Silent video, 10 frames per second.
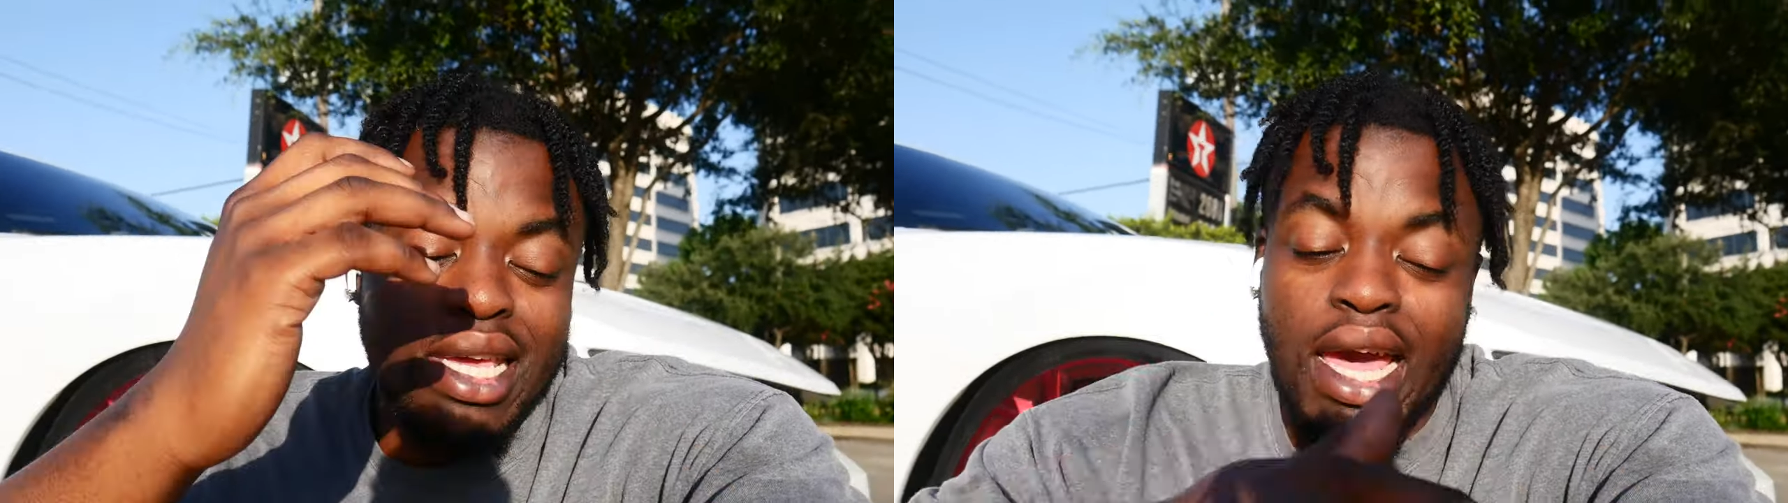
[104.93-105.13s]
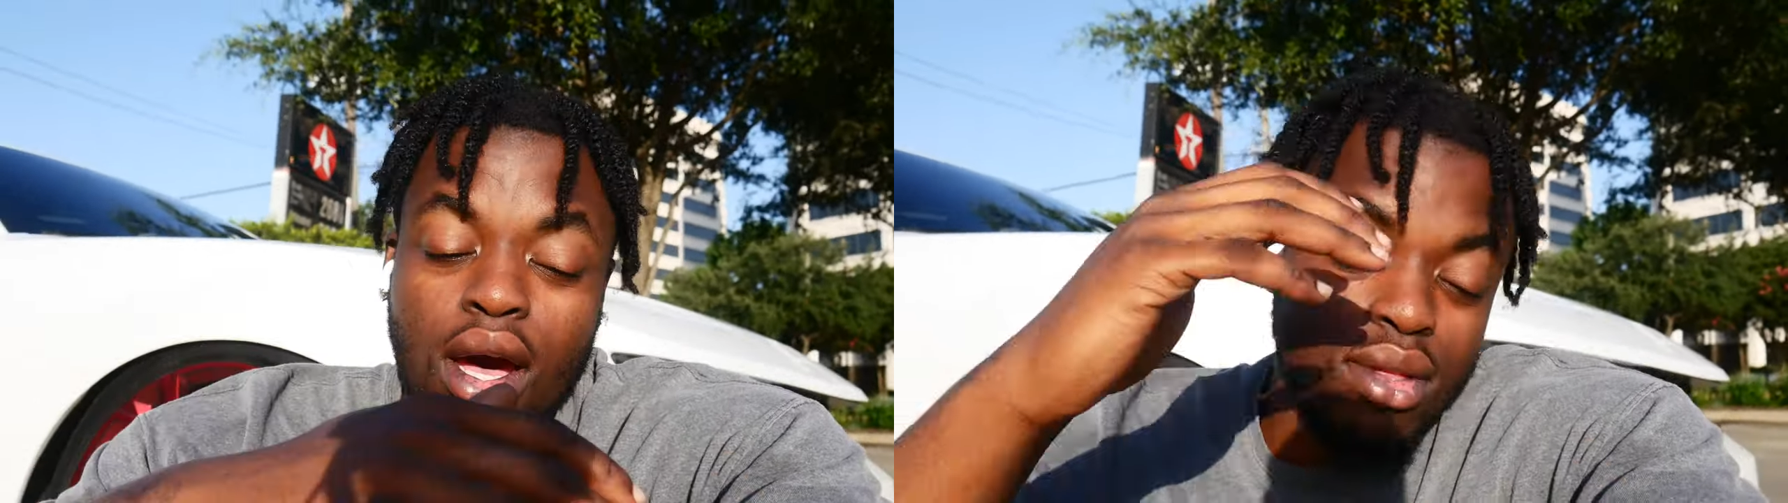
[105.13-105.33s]

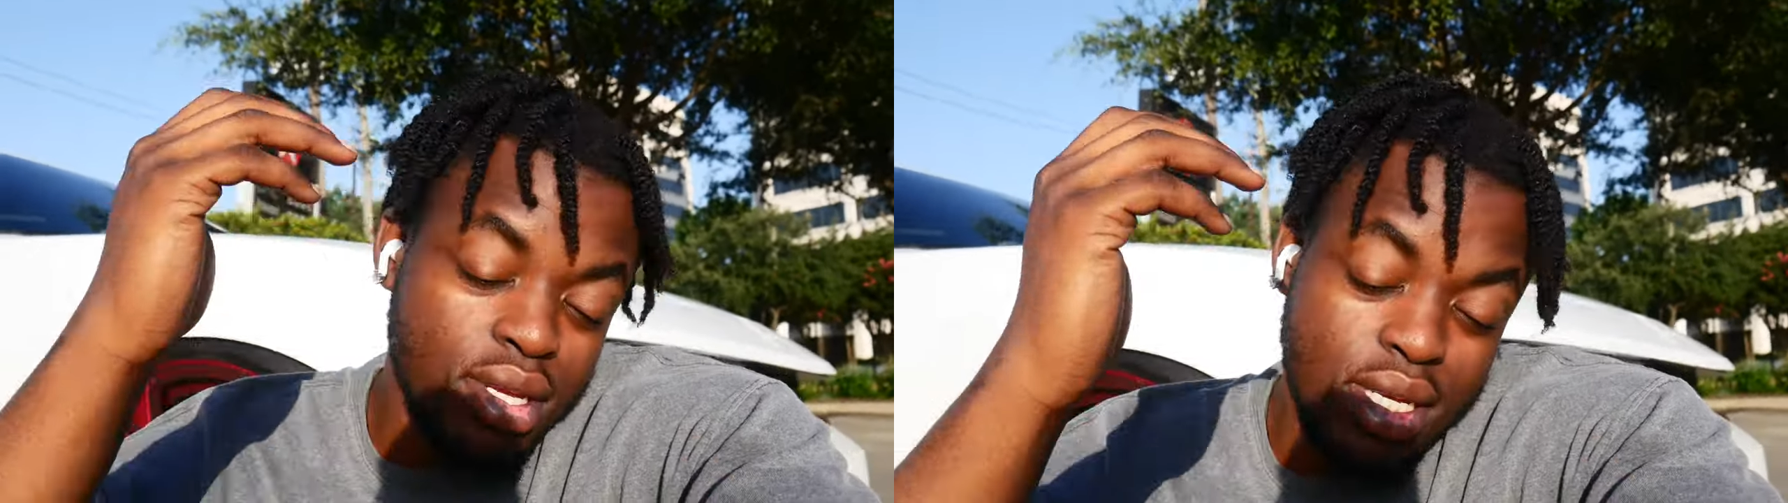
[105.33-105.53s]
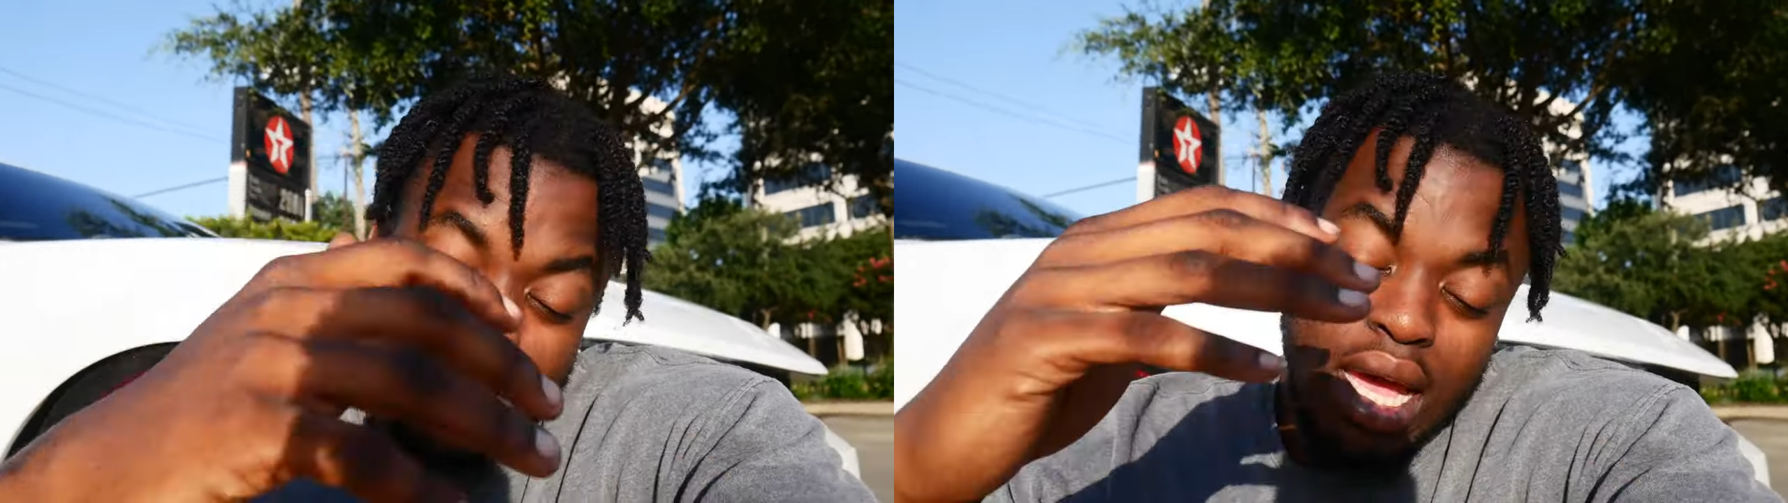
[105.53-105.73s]

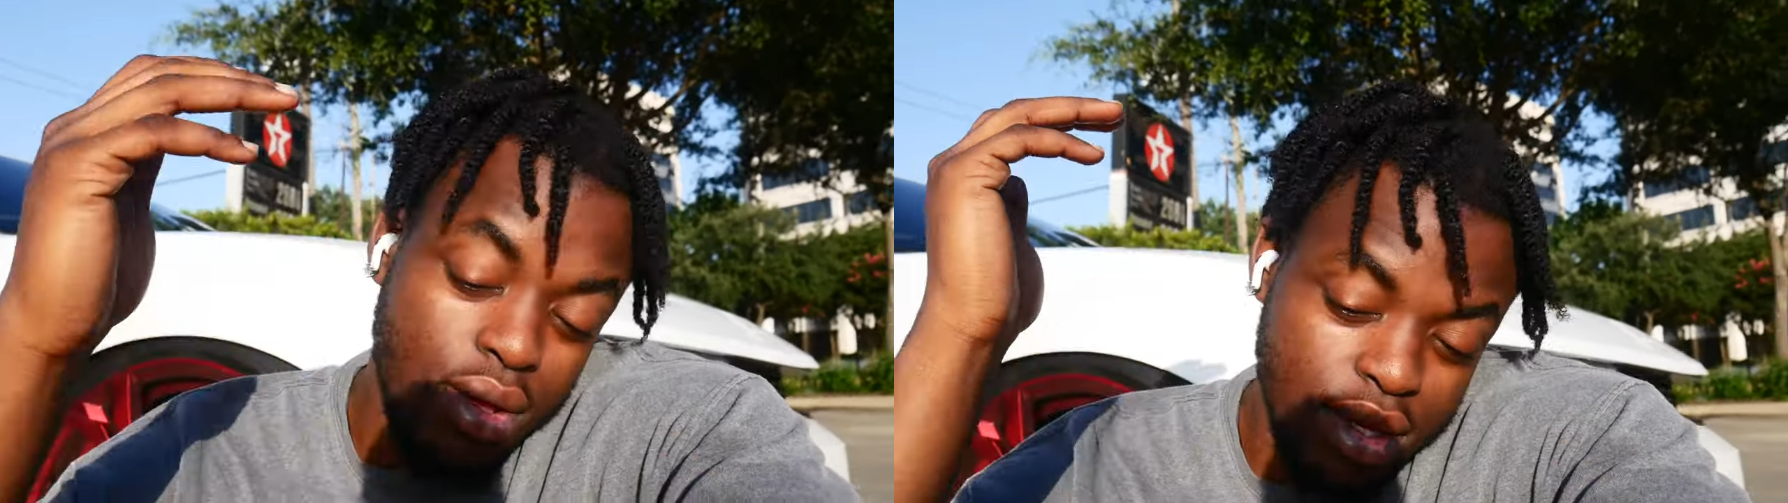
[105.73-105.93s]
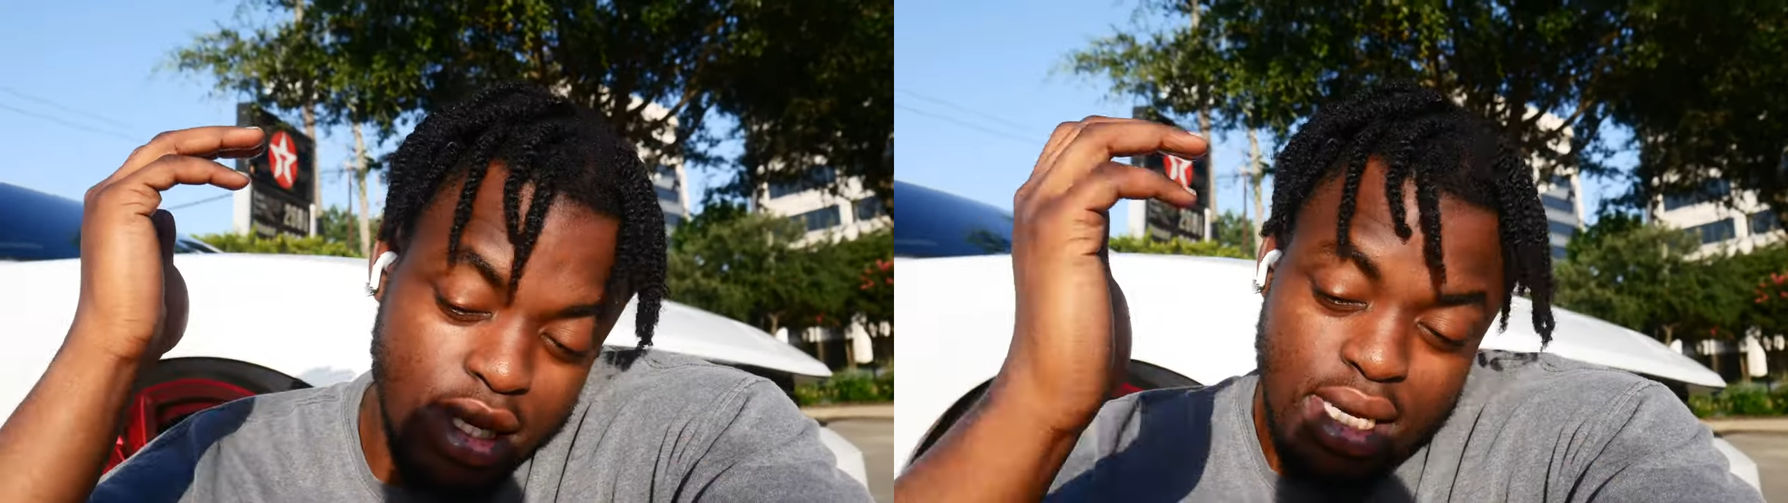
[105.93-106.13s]
countless,
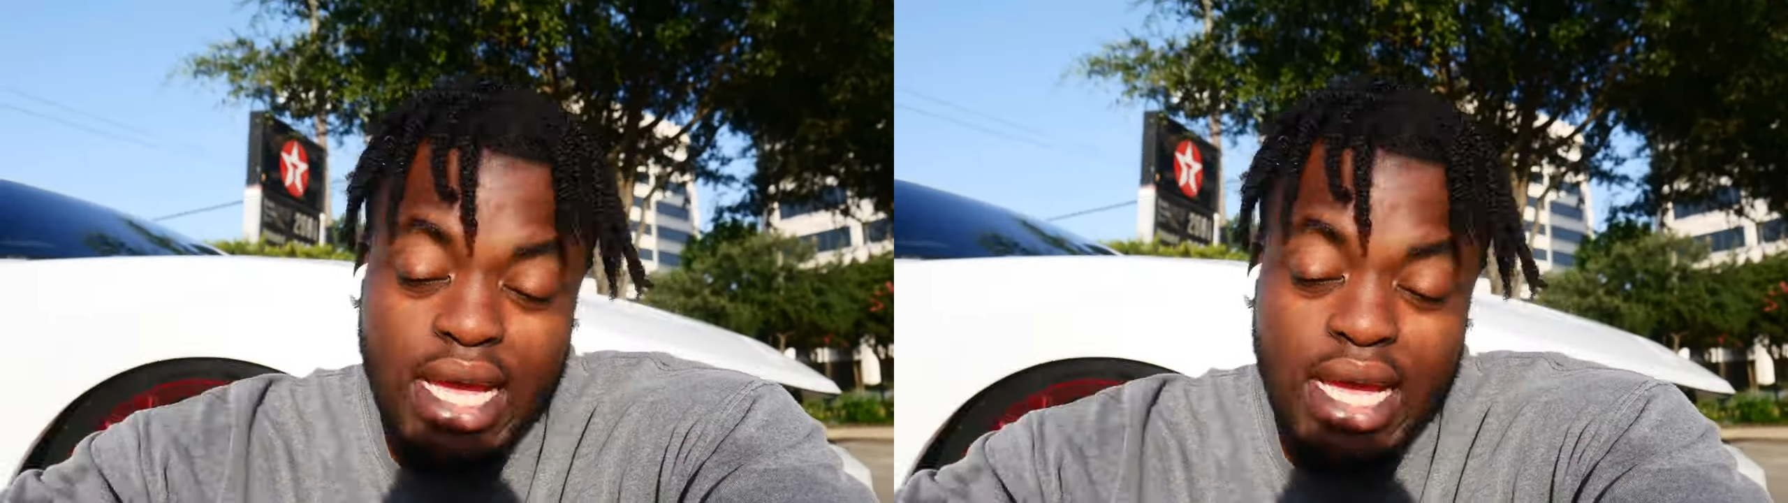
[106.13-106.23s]
countless,